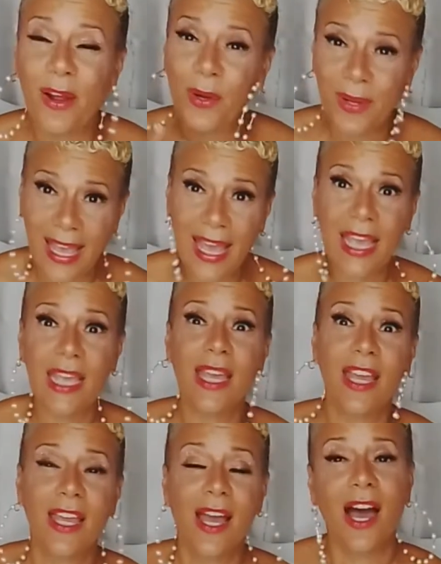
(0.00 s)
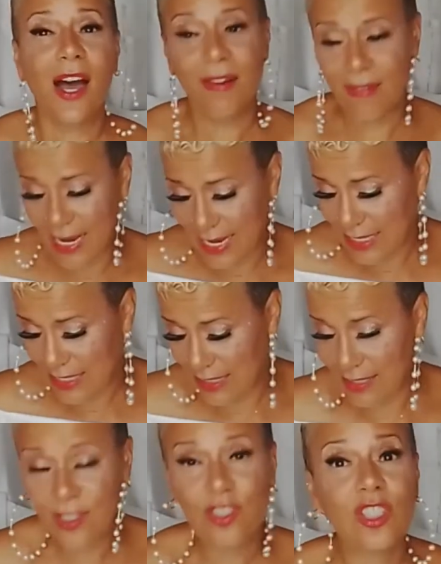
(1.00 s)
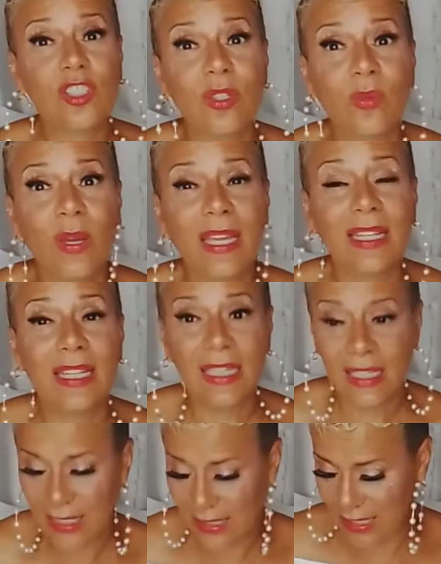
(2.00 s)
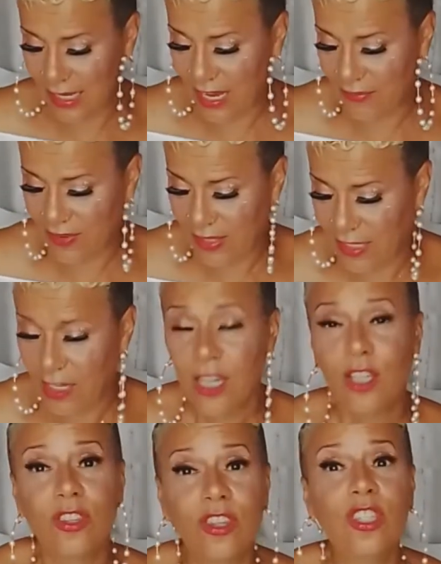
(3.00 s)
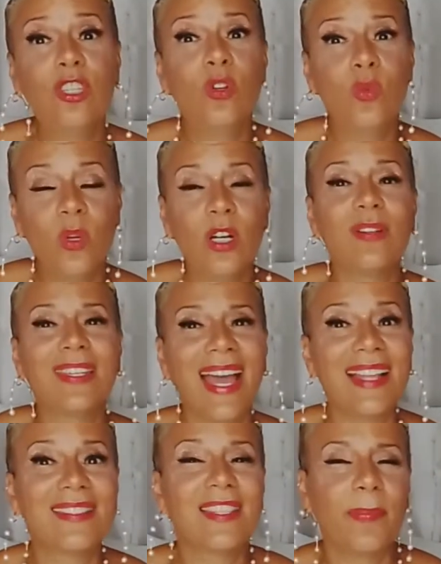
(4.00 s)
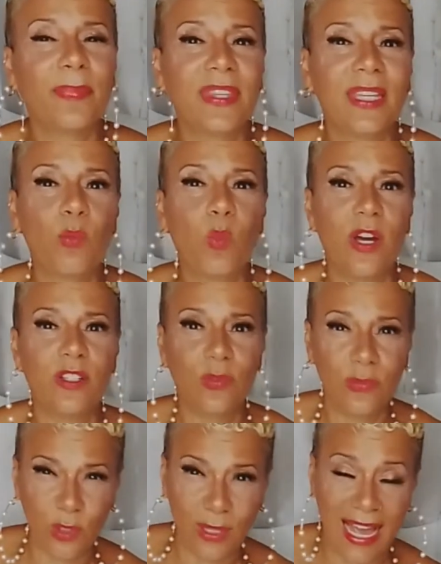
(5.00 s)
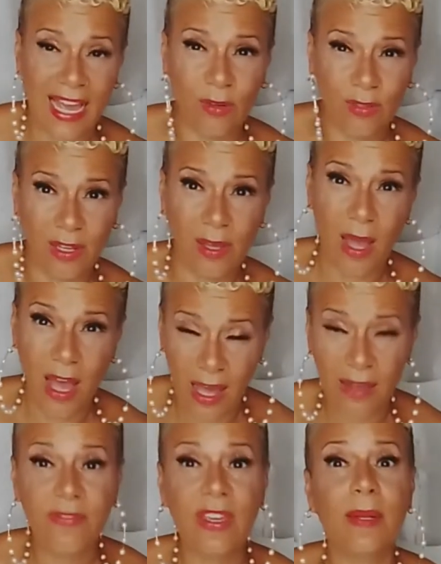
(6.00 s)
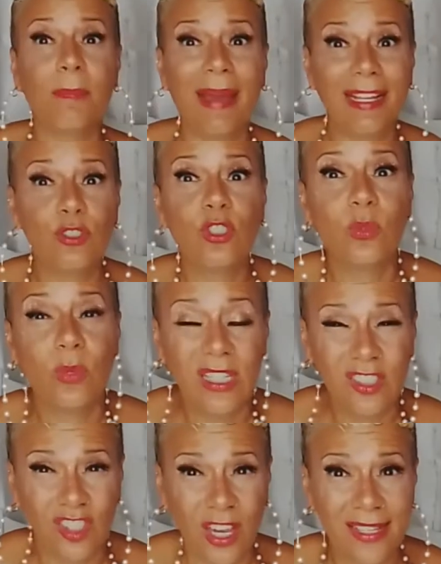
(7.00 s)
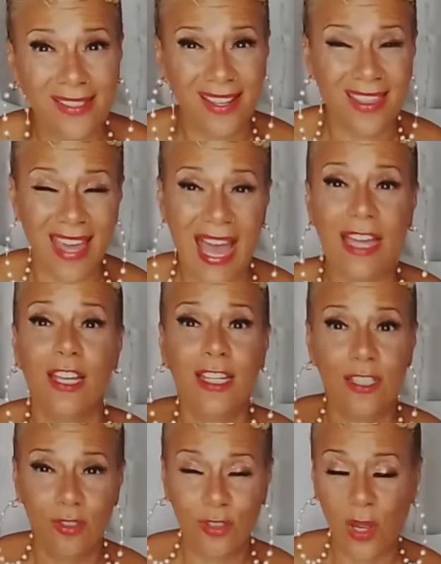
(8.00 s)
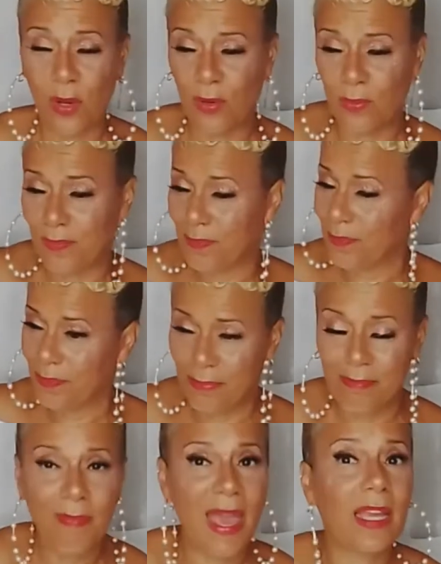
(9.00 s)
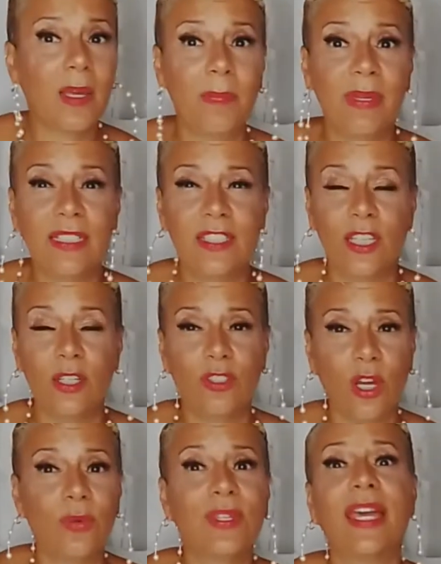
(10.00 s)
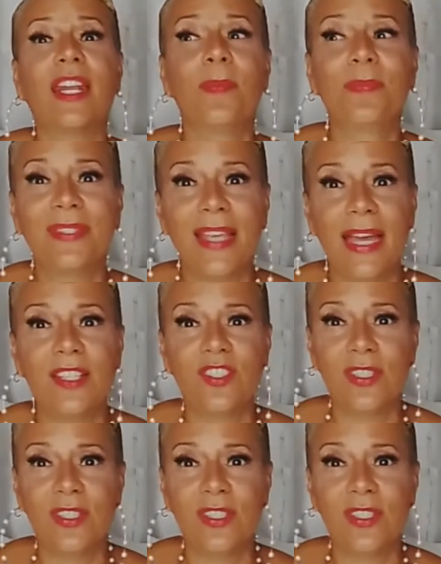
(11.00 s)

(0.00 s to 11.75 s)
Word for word: Okay, all right, this is just the way it is. And I feel like you will get something wonderful out of it by doing just that. Don't make a big deal. Don't get upset.